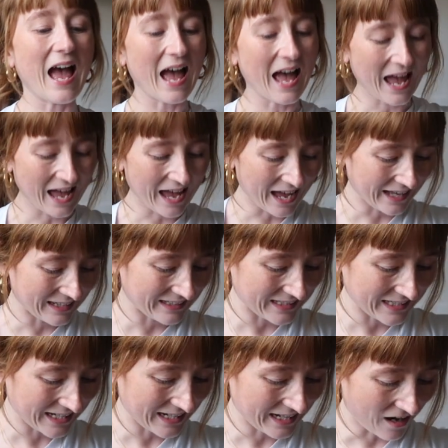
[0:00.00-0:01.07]
And
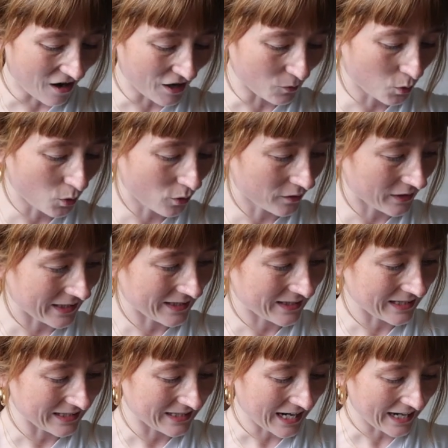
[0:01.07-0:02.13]
I wore these
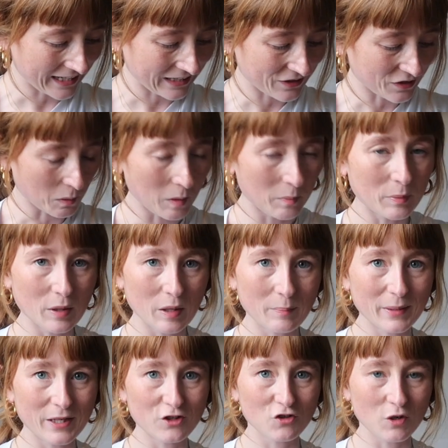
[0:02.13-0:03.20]
today, so I'll put a
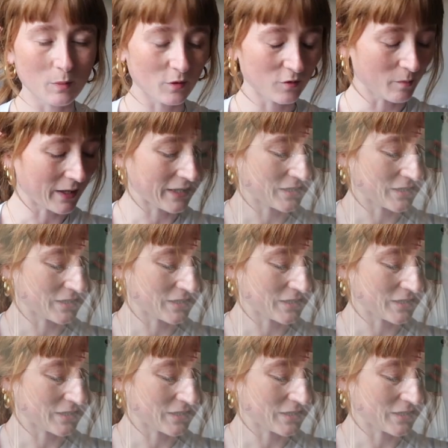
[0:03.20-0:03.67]
picture up of my